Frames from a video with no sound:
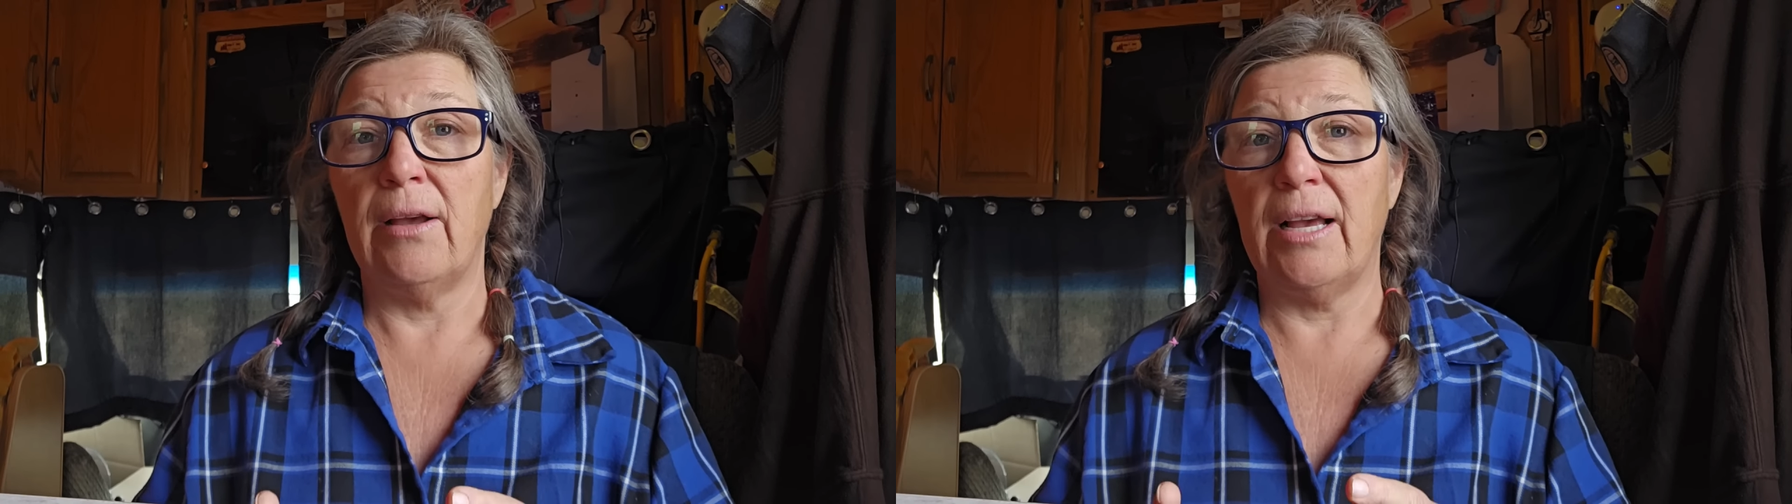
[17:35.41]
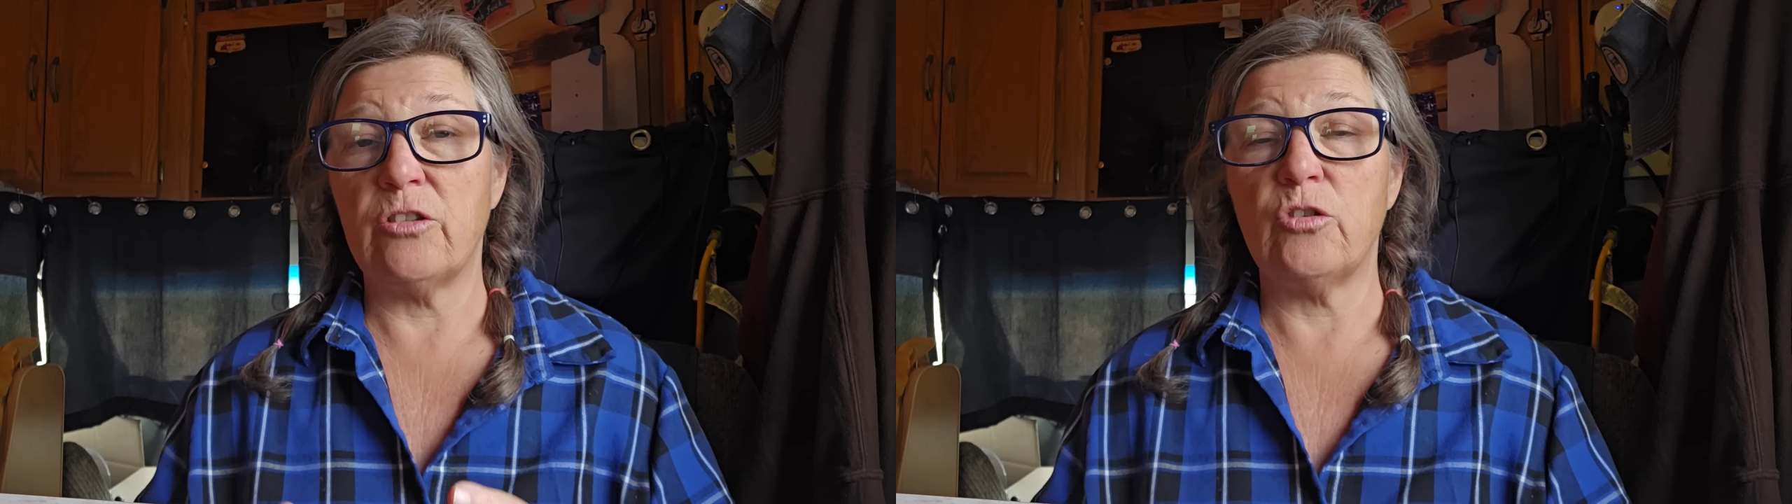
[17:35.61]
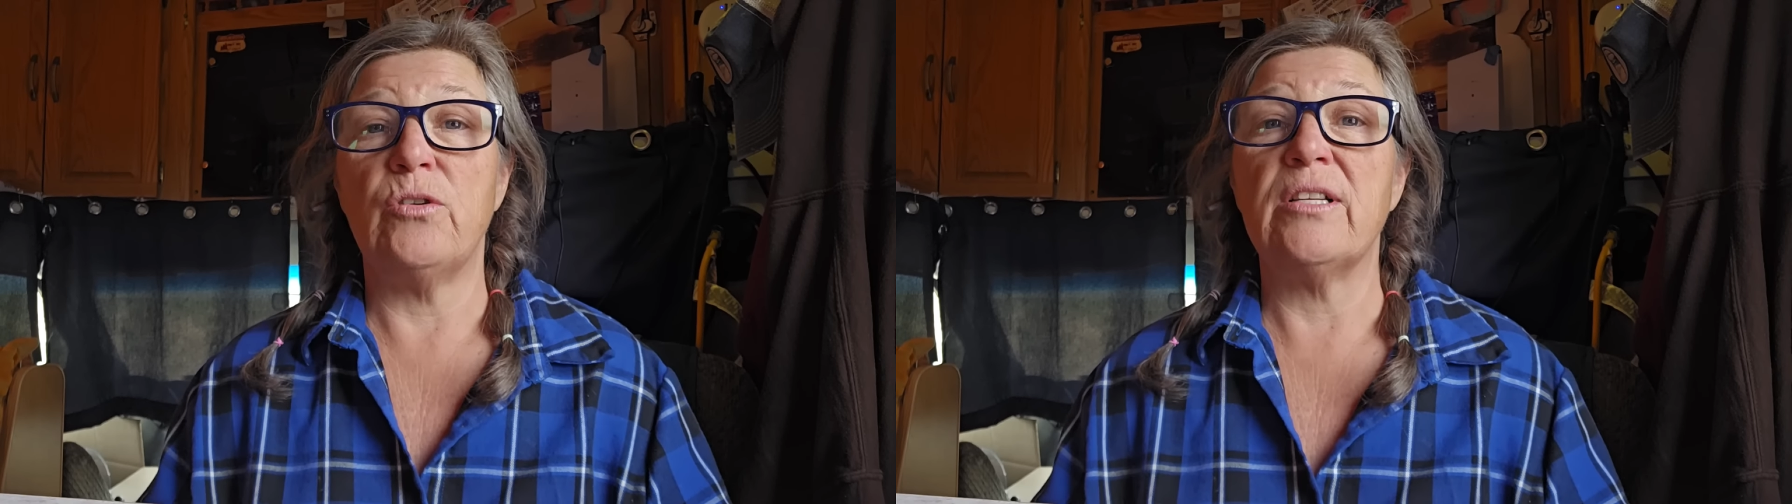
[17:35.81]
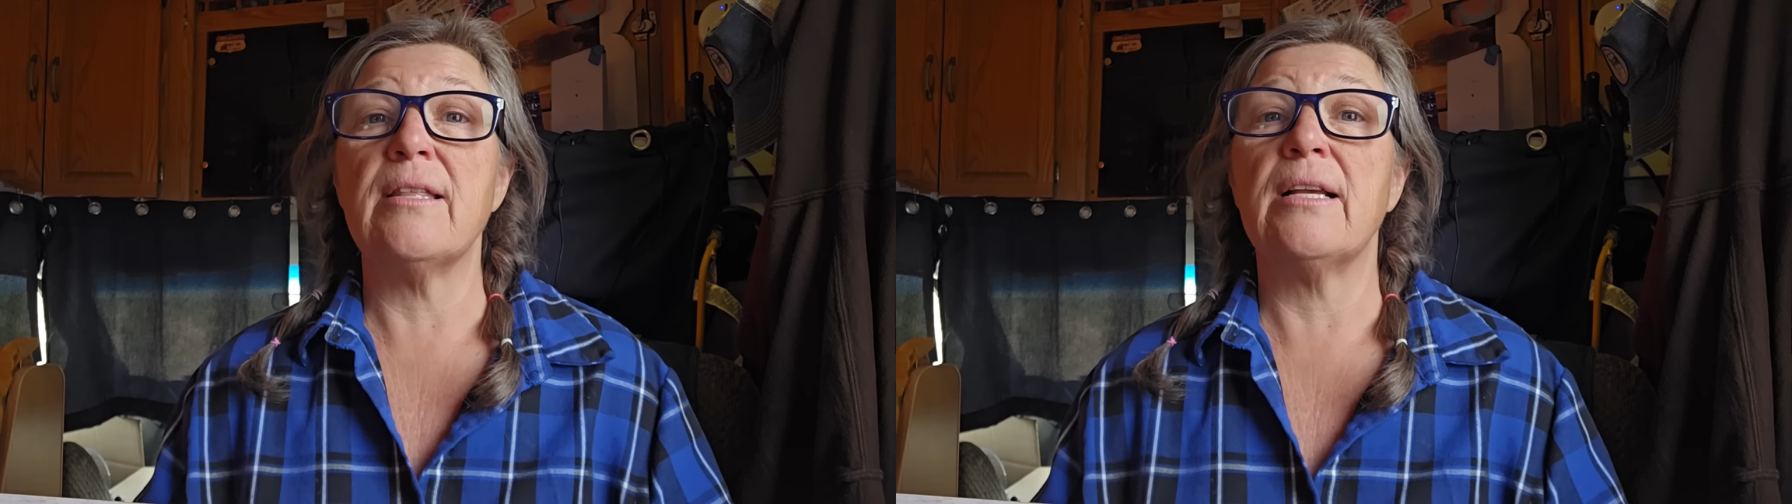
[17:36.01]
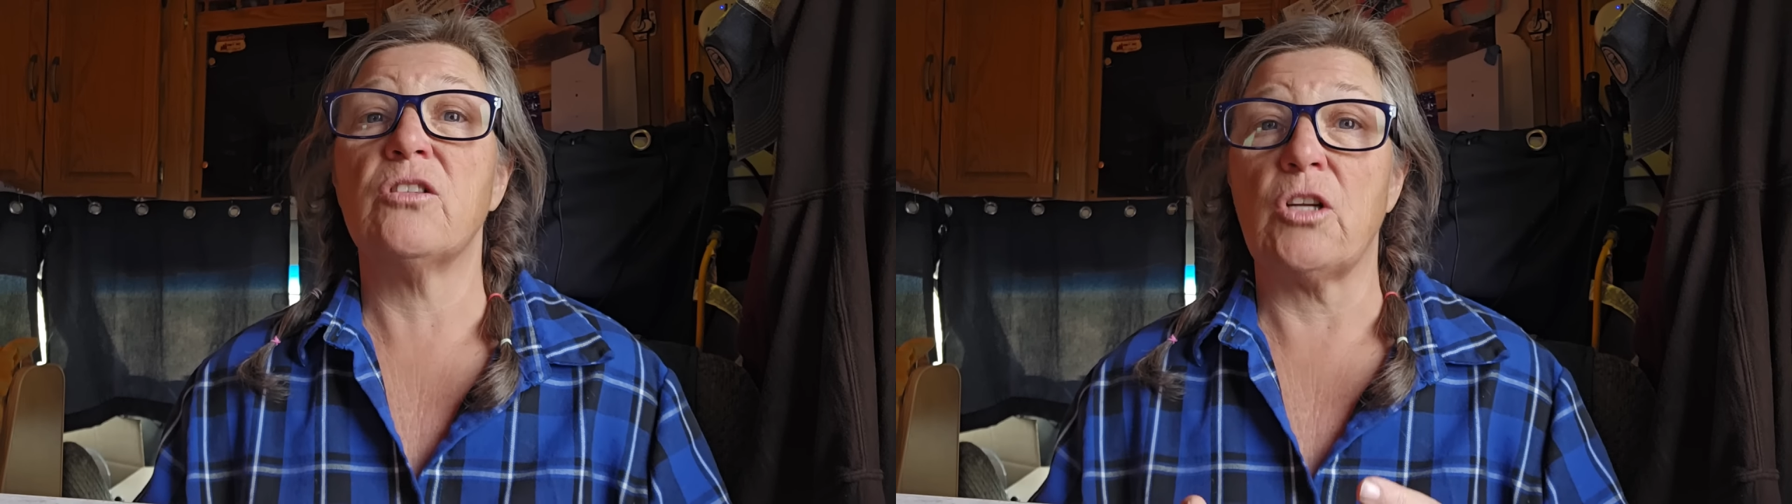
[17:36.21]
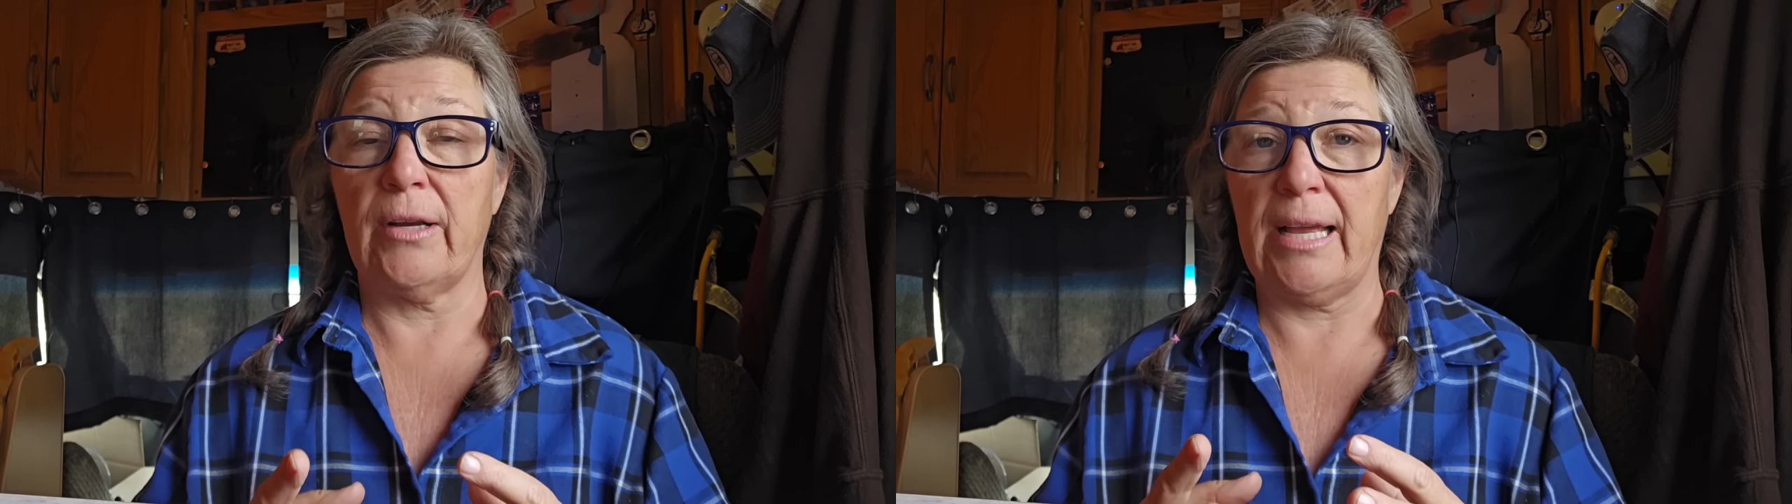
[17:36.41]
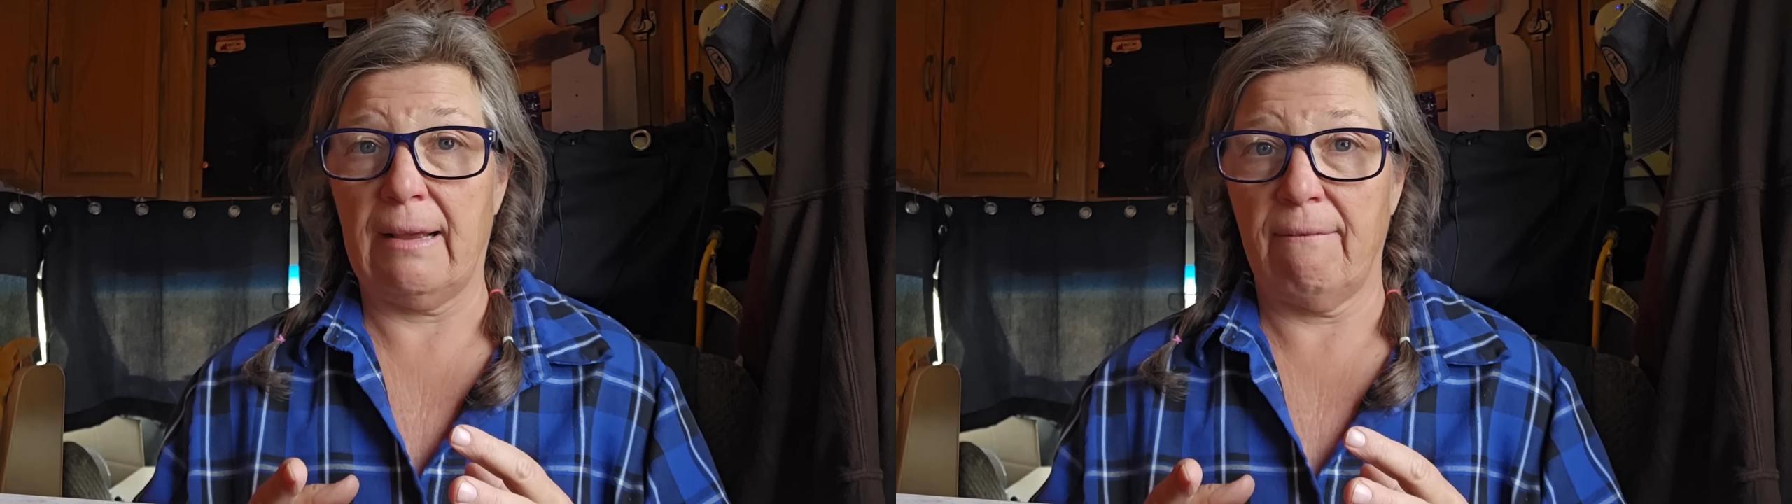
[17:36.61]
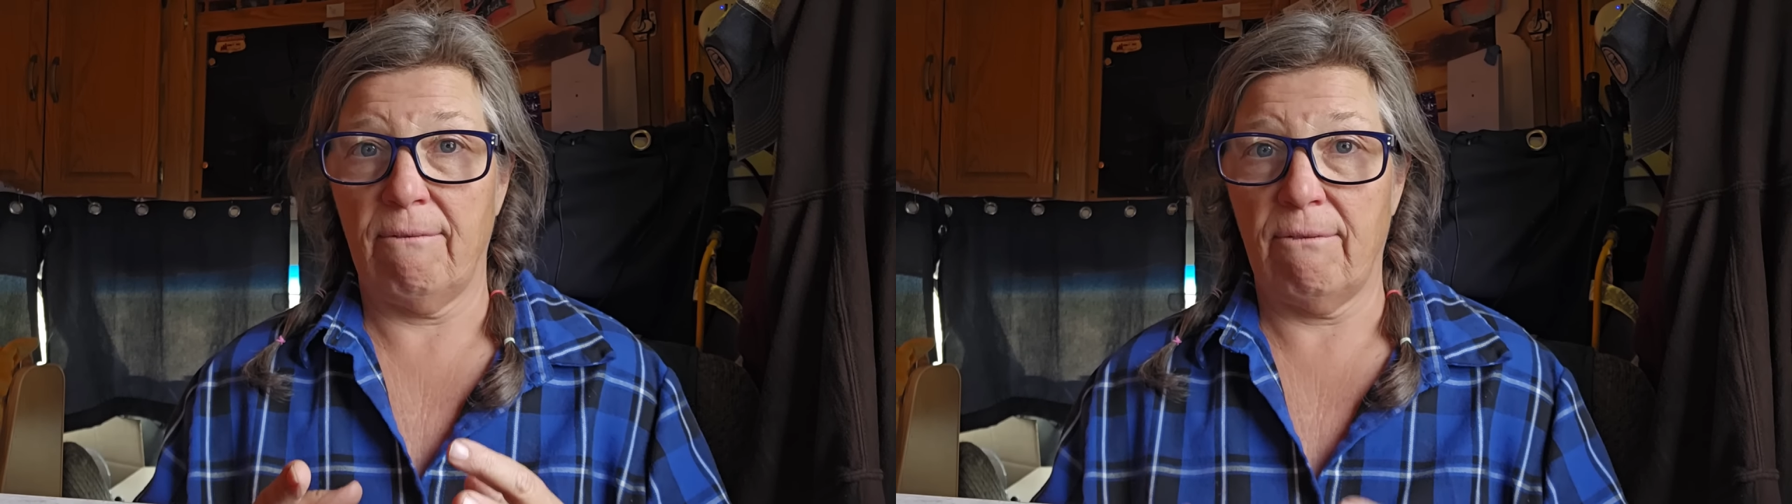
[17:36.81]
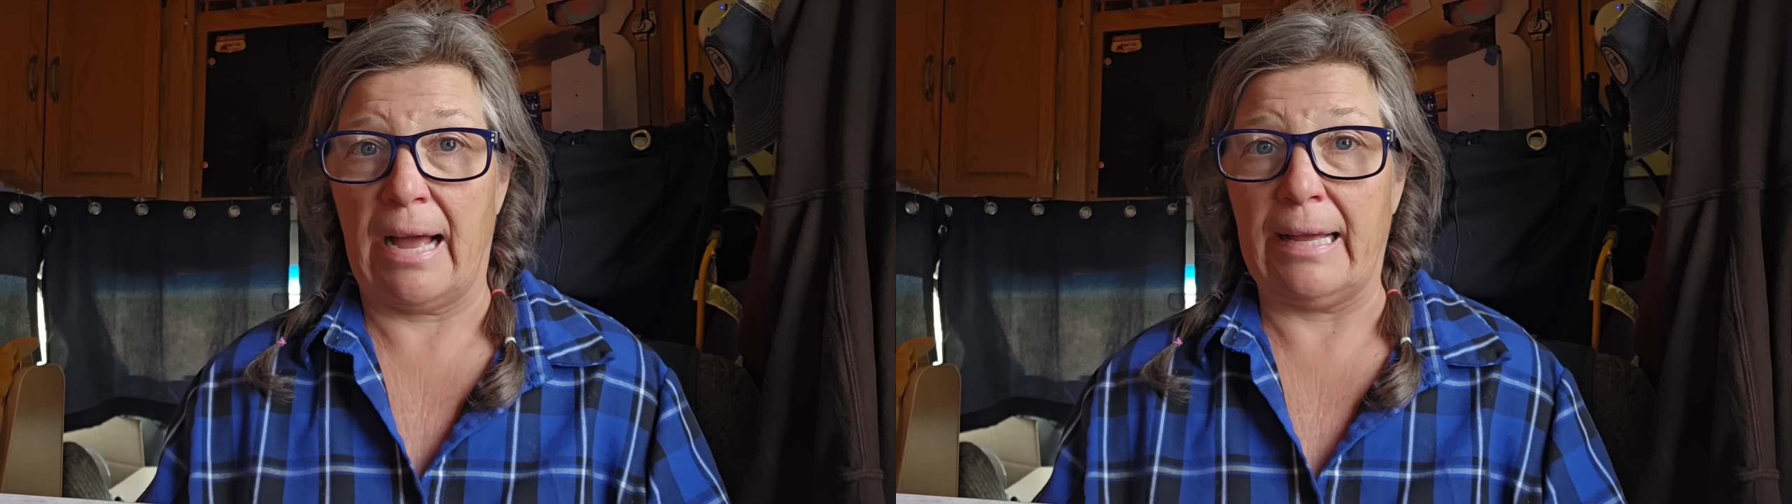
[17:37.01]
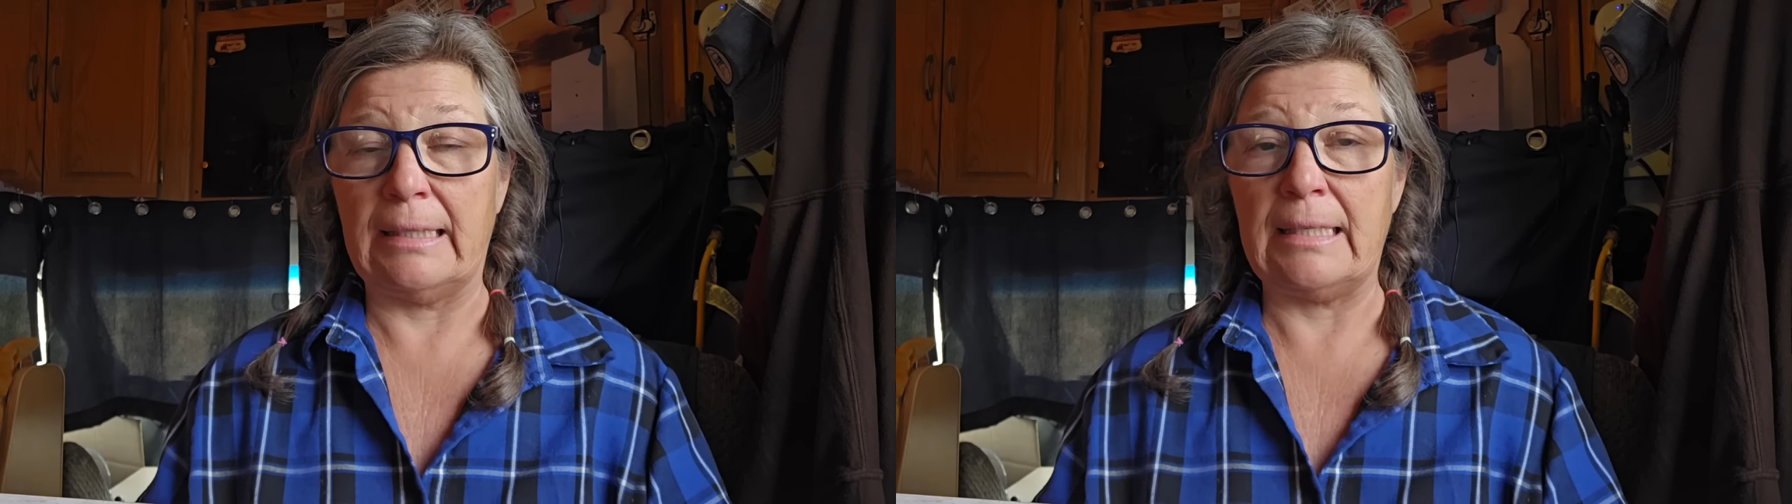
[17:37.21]
As soon as things start getting
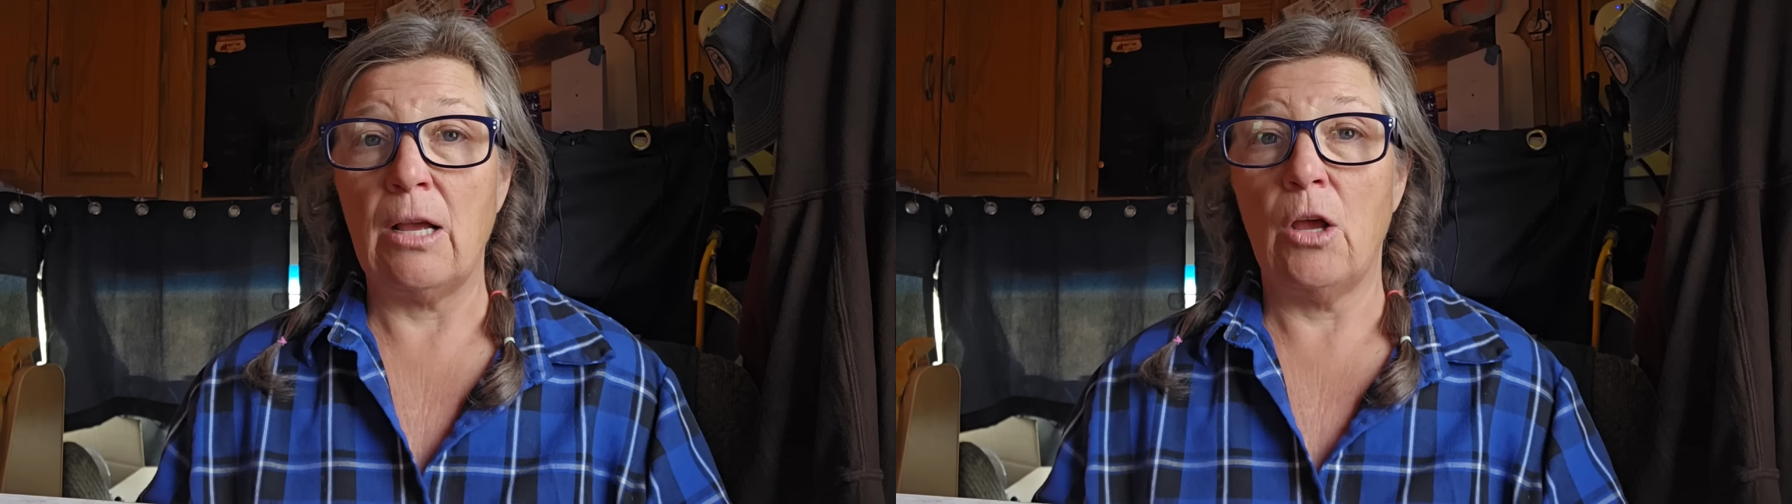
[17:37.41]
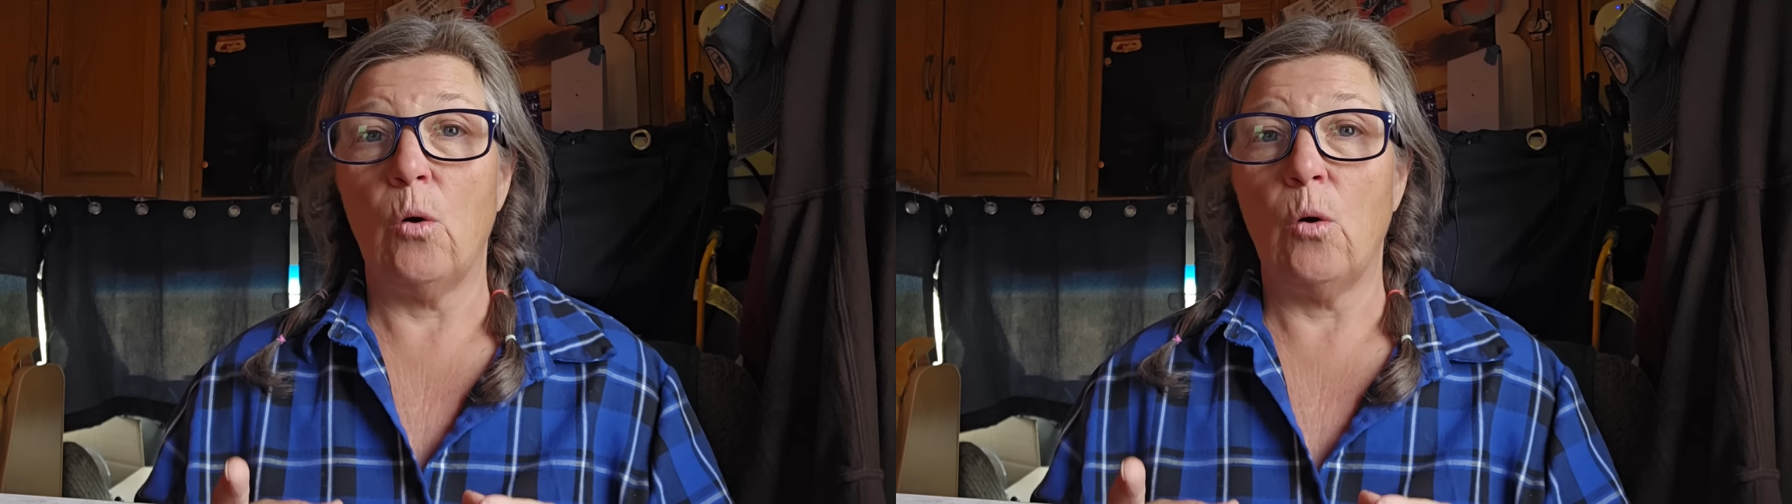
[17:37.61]
violent,